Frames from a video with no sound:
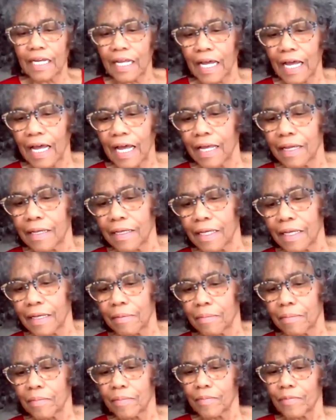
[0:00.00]
that I
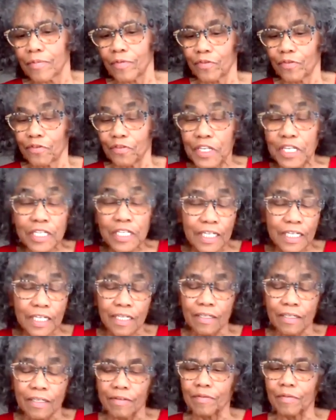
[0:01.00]
am
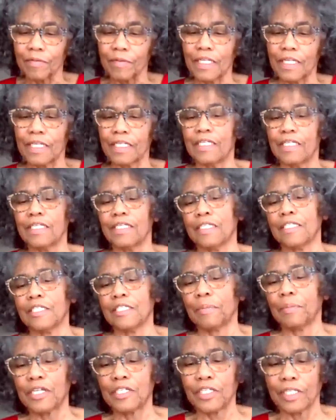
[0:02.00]
feeling,
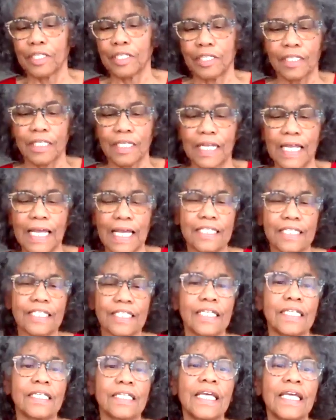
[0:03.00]
especially in the last
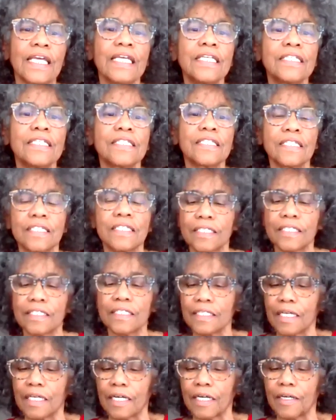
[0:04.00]
10 days,
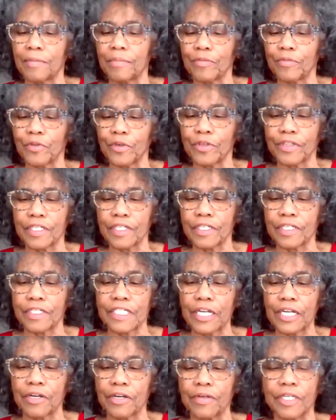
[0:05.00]
is with the
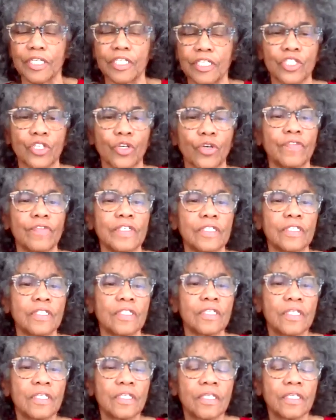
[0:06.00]
Derek
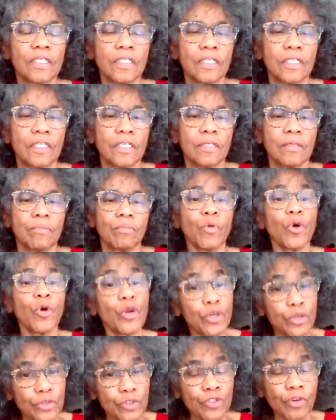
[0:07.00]
Chauvin
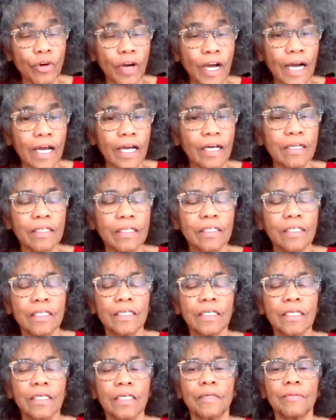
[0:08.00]
murder trial.
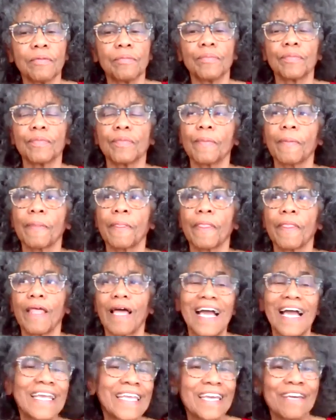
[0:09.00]

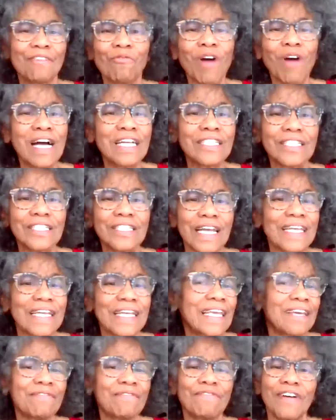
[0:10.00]
I can't watch it. I
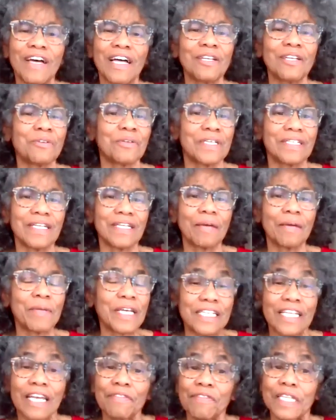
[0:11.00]

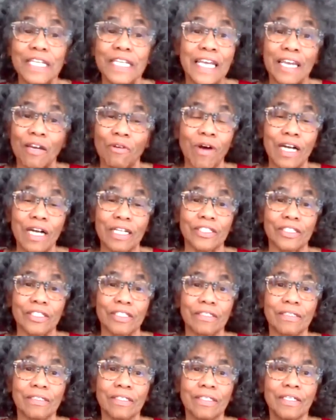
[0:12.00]
mean, I definitely can't watch it.